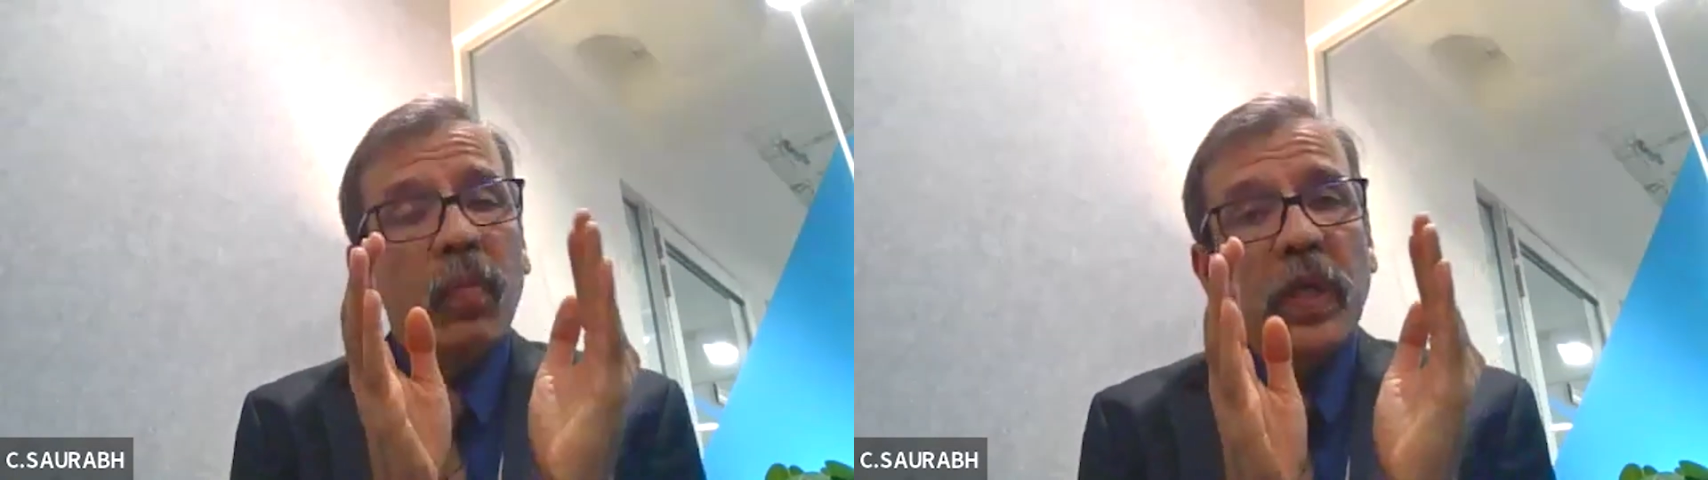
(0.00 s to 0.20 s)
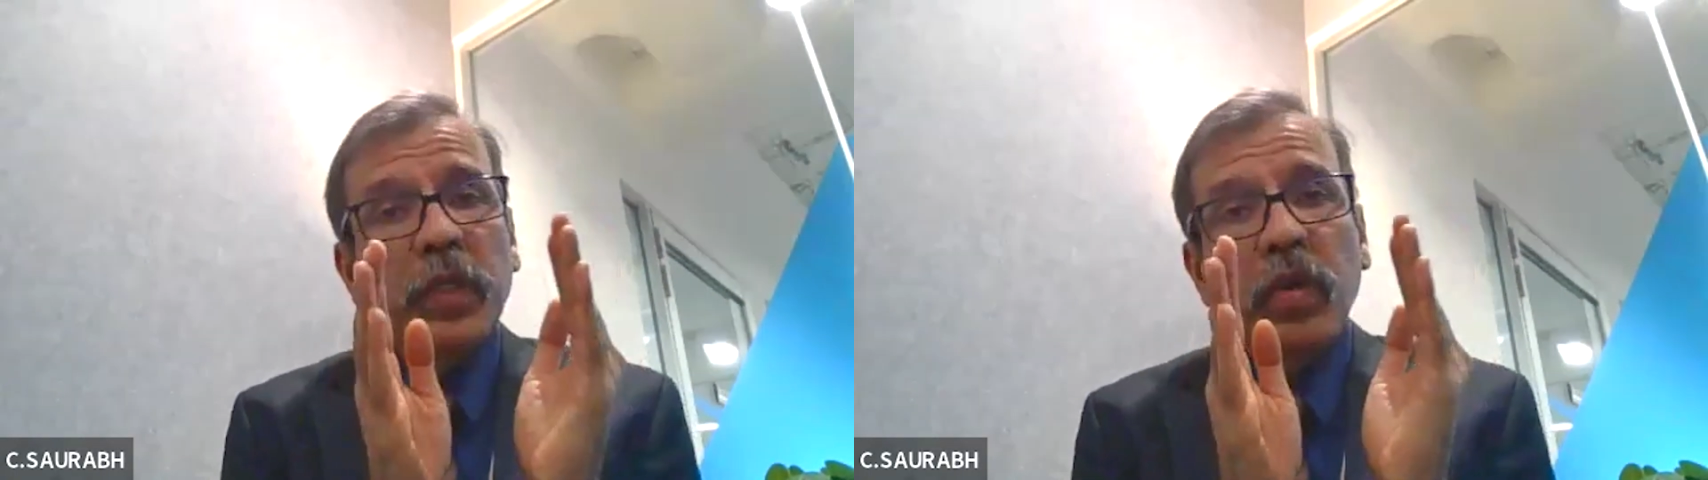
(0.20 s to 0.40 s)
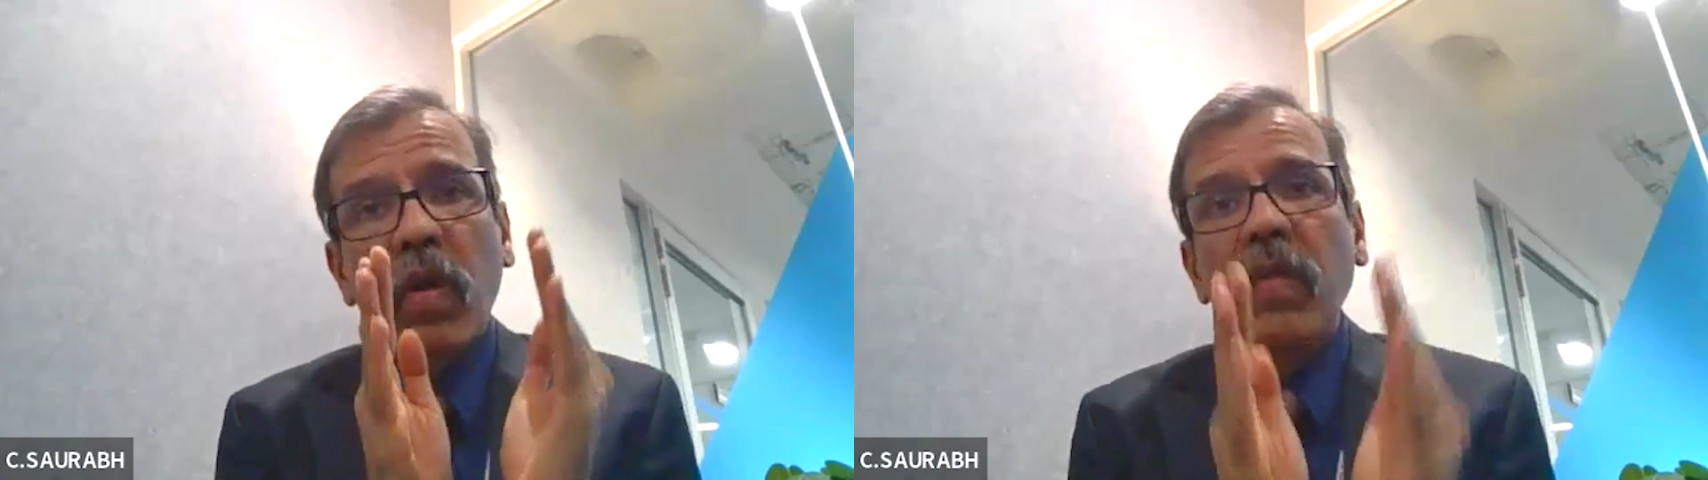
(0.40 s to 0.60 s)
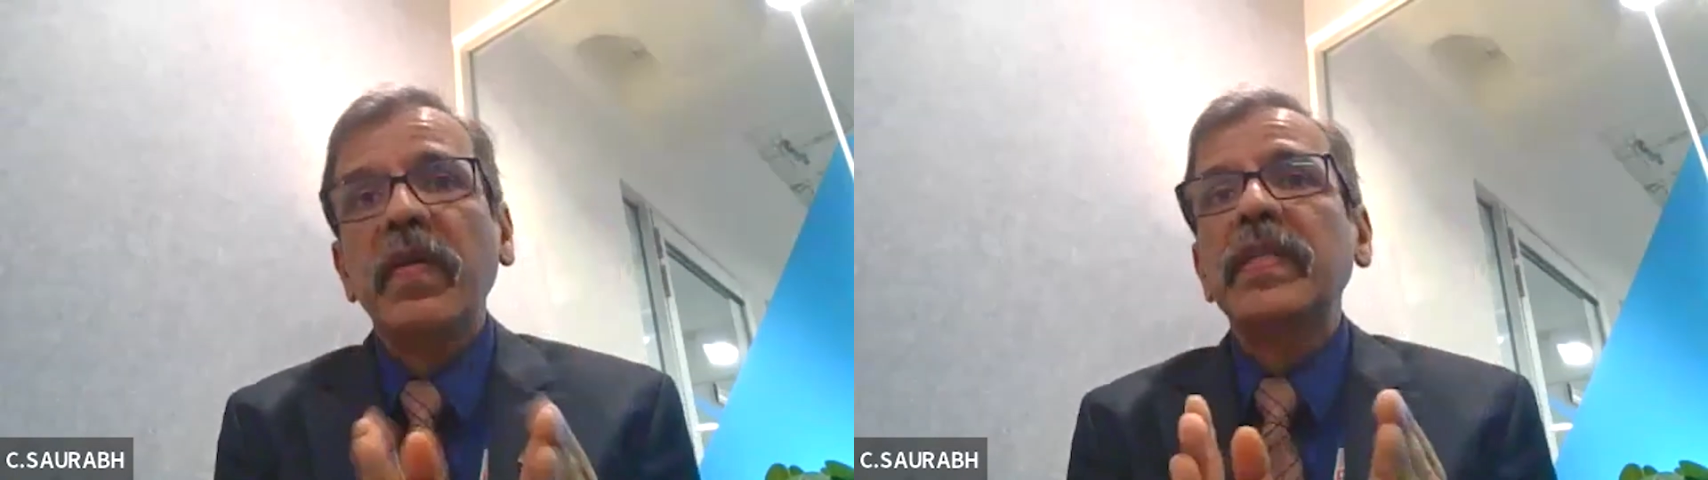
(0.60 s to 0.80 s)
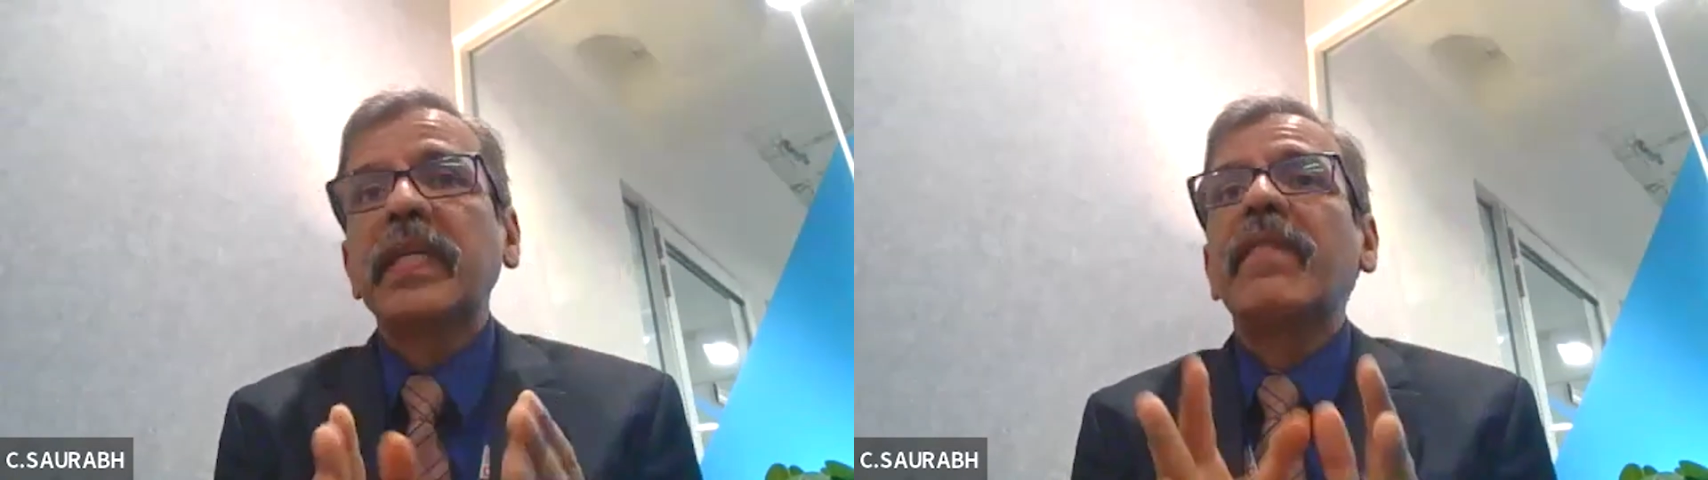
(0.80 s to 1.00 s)
One should
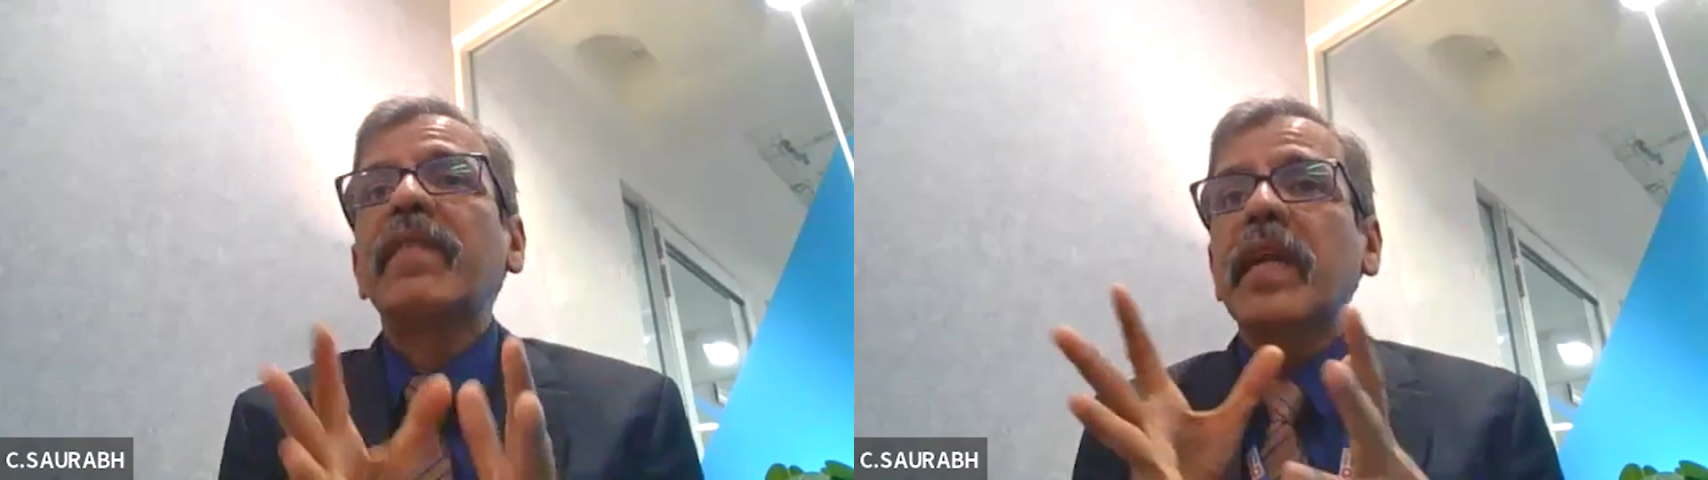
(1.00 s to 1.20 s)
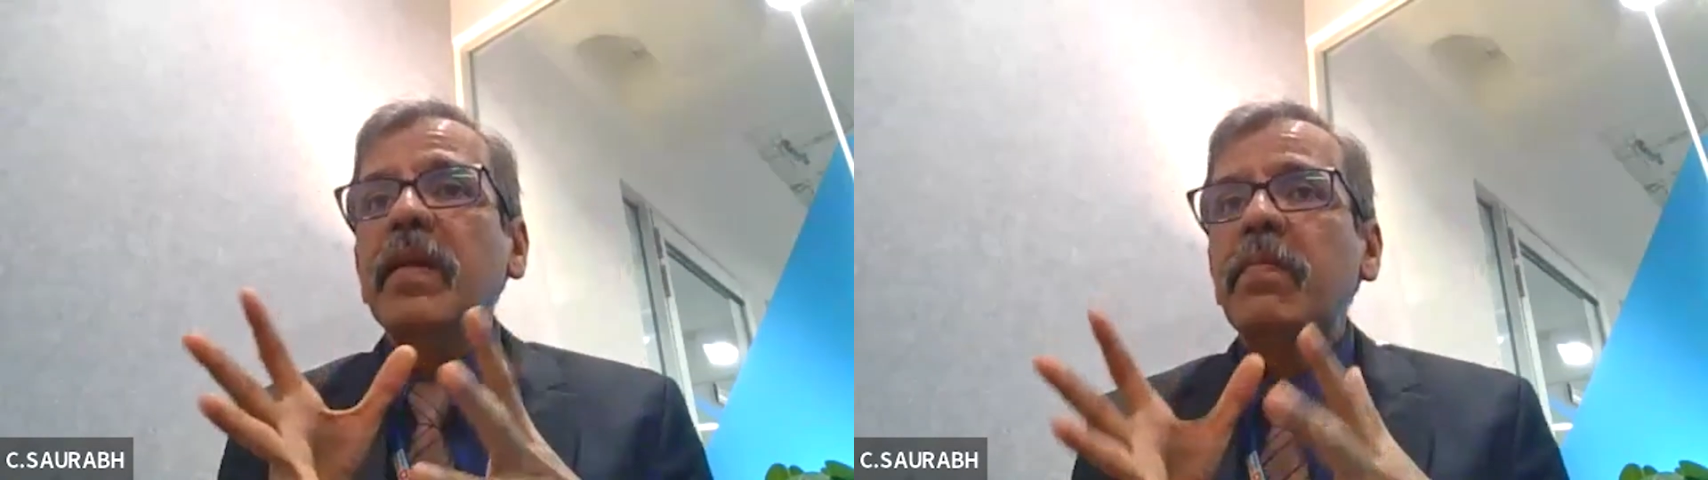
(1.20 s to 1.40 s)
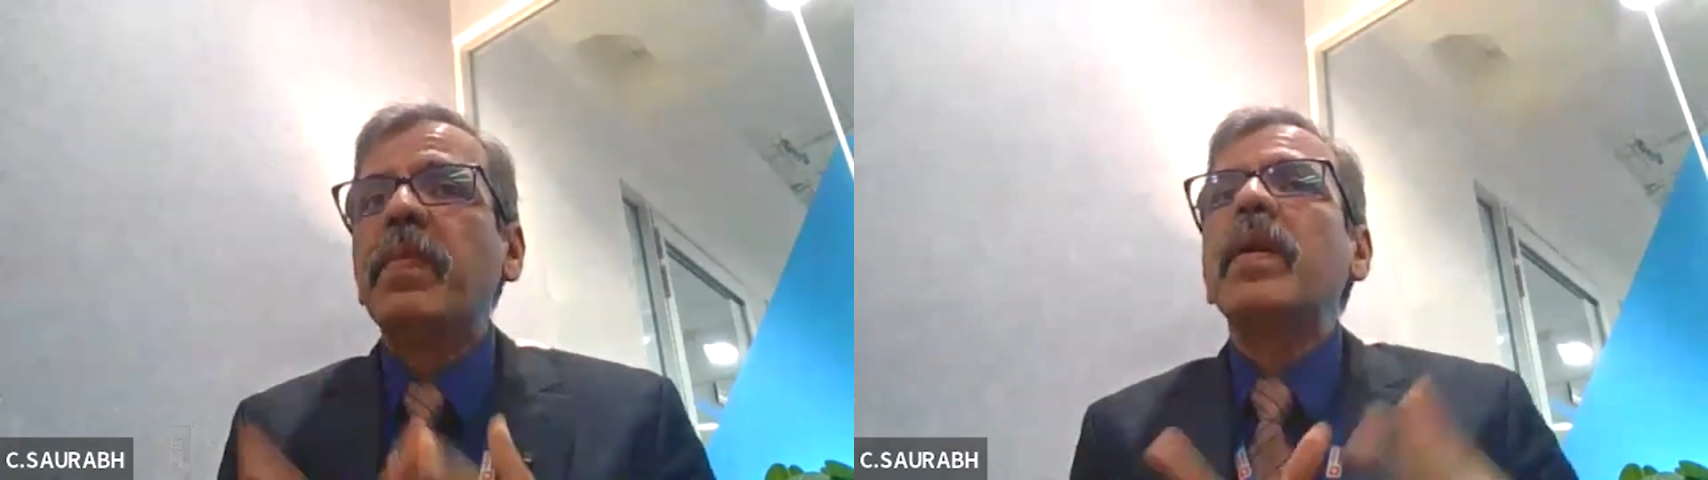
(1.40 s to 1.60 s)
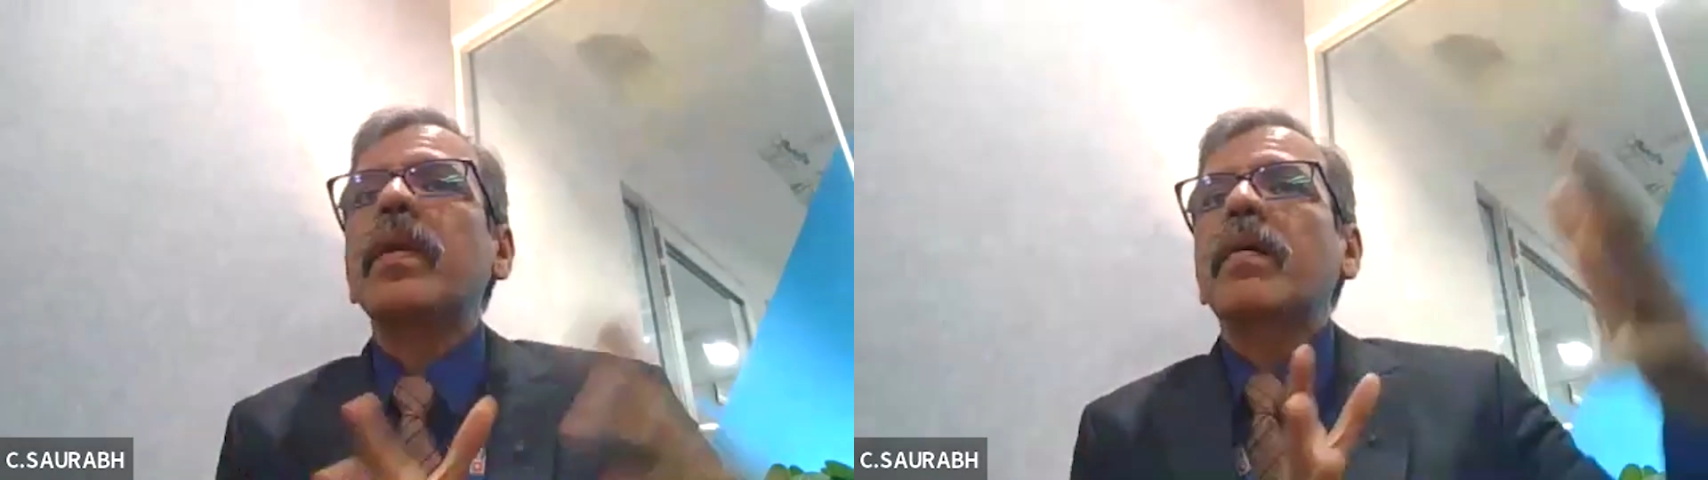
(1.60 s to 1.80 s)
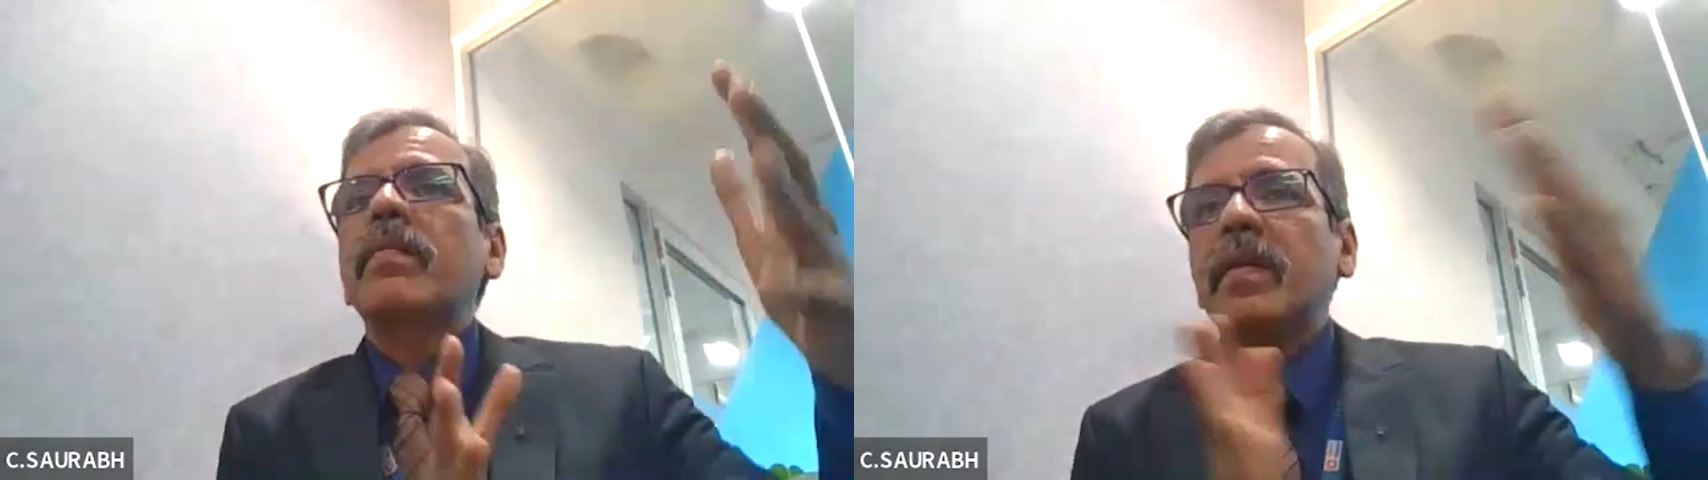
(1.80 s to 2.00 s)
always have it and
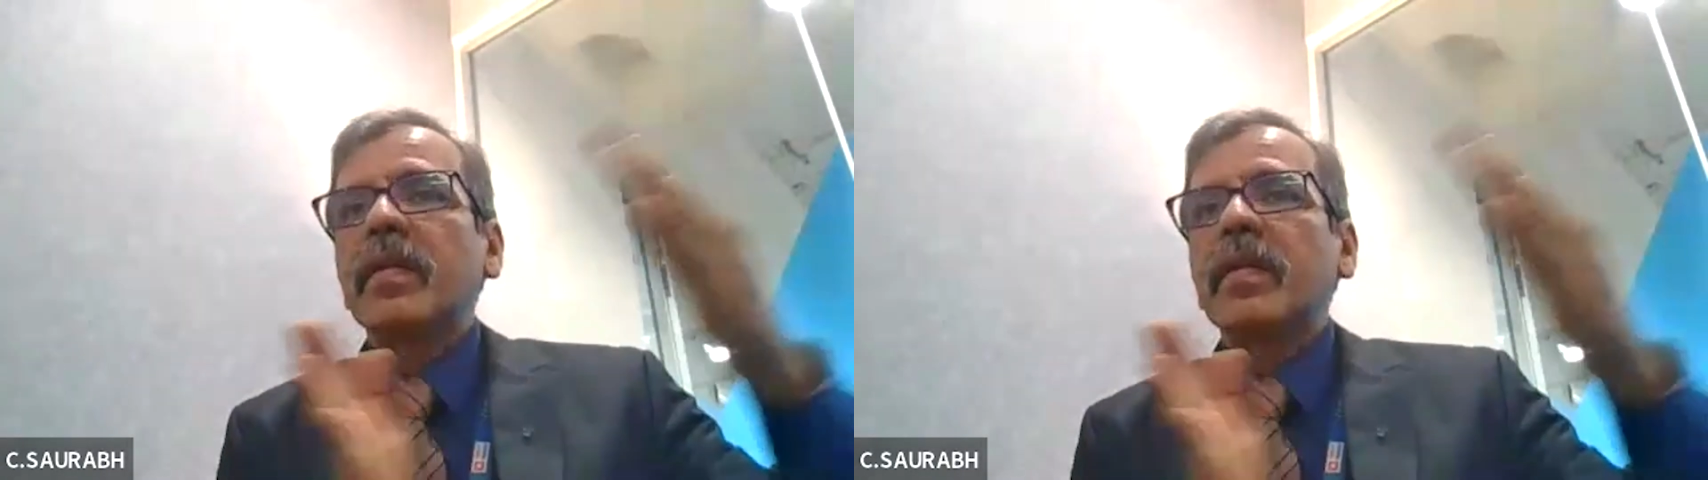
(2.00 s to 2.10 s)
build a